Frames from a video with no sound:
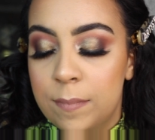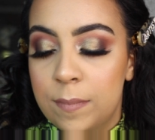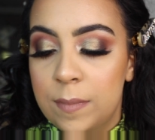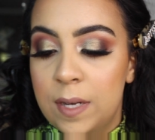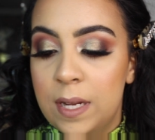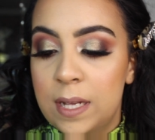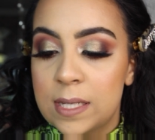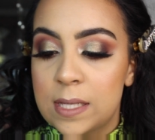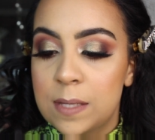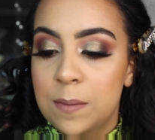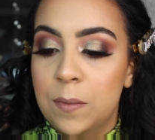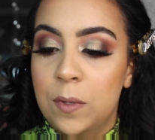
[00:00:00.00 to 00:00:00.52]

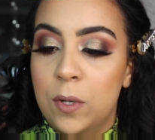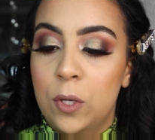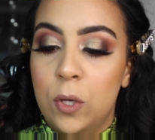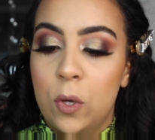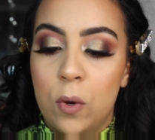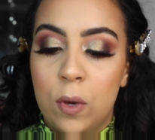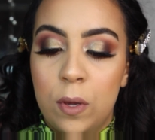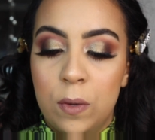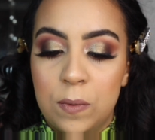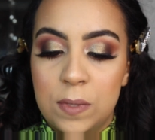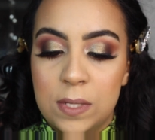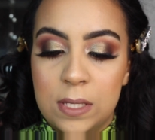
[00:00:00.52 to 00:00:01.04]
Next, I'm going to
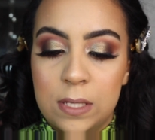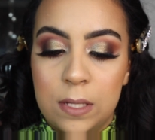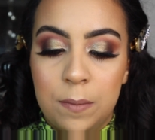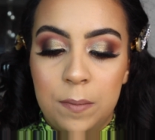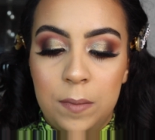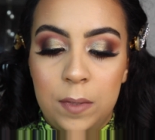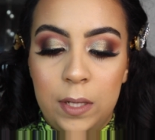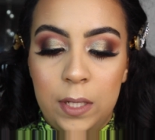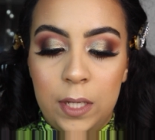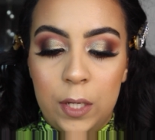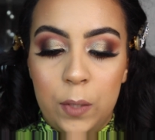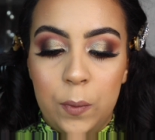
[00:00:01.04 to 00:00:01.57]
go in with
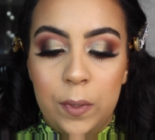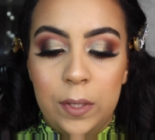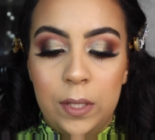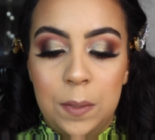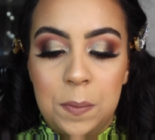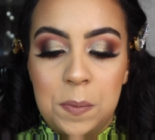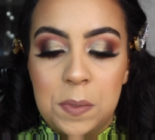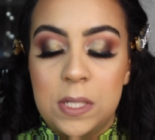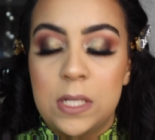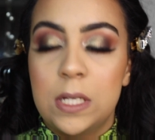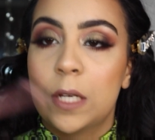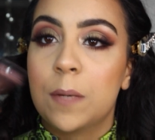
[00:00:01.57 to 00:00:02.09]
some liquid
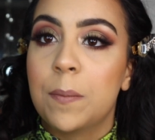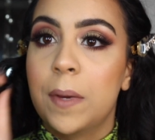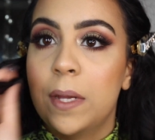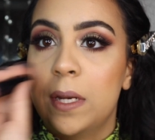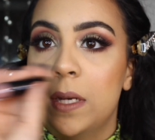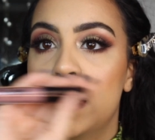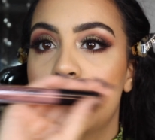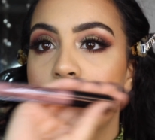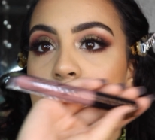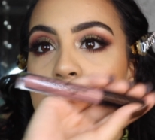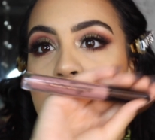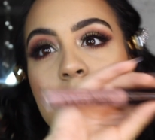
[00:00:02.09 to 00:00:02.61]
lipstick by
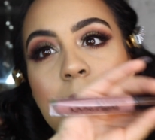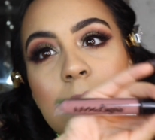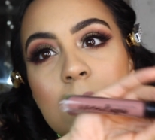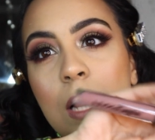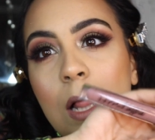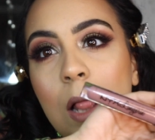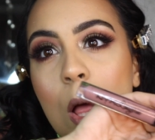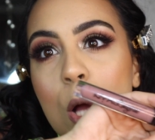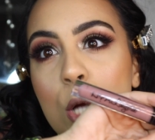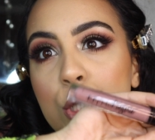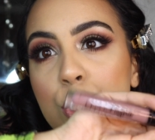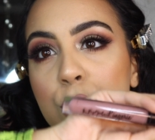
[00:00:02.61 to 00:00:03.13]
NYX. This is the
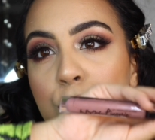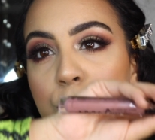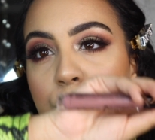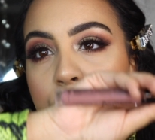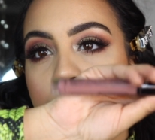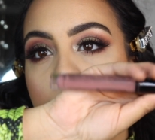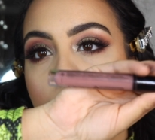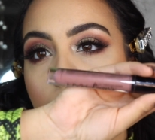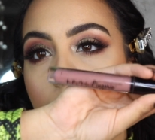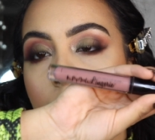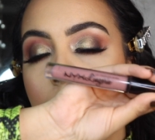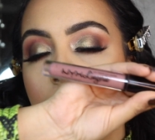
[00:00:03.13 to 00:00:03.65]

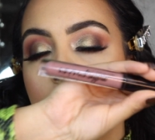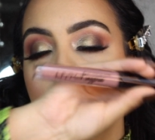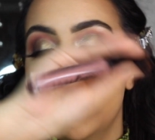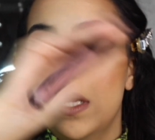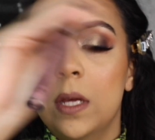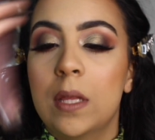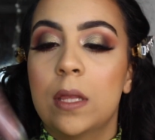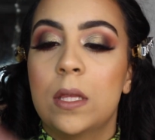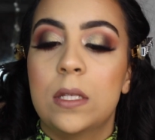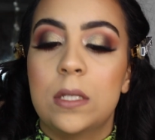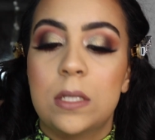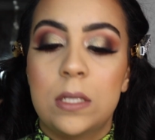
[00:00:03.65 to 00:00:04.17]
lingerie one.
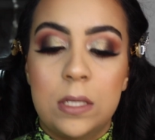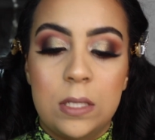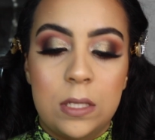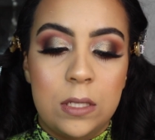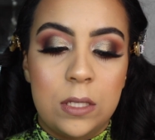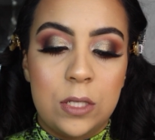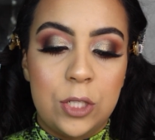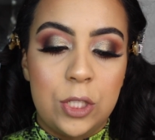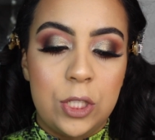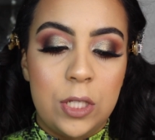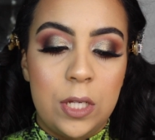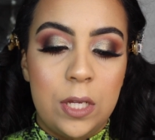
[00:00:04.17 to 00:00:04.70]
This is in
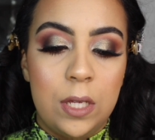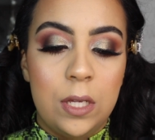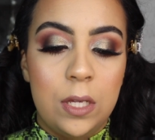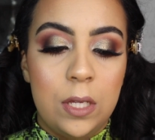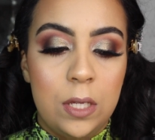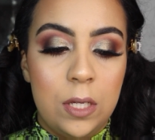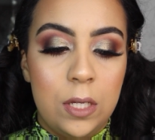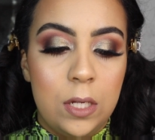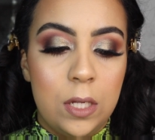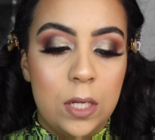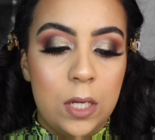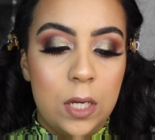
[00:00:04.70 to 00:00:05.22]
the
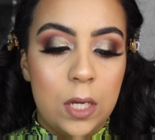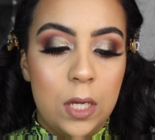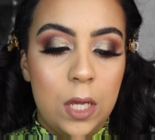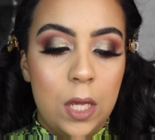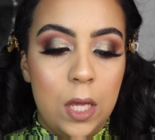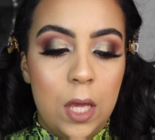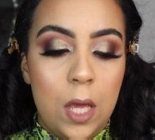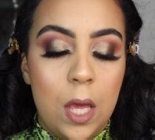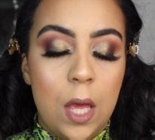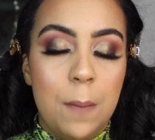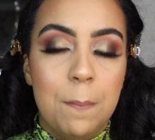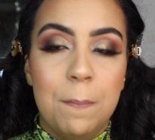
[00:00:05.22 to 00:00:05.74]
shade
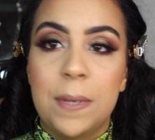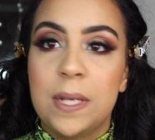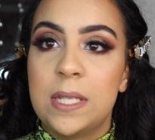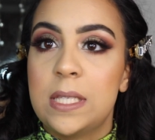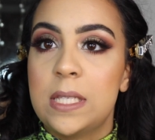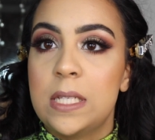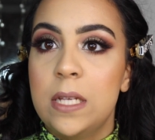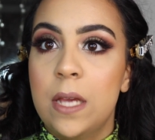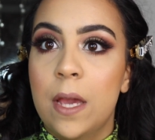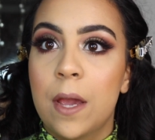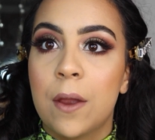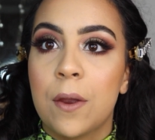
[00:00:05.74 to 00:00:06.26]

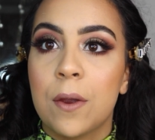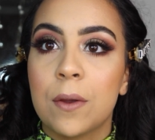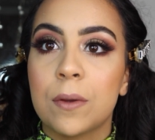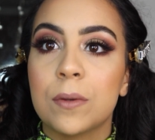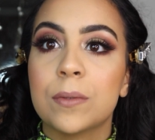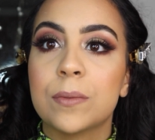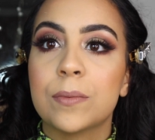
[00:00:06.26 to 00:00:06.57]
Estier.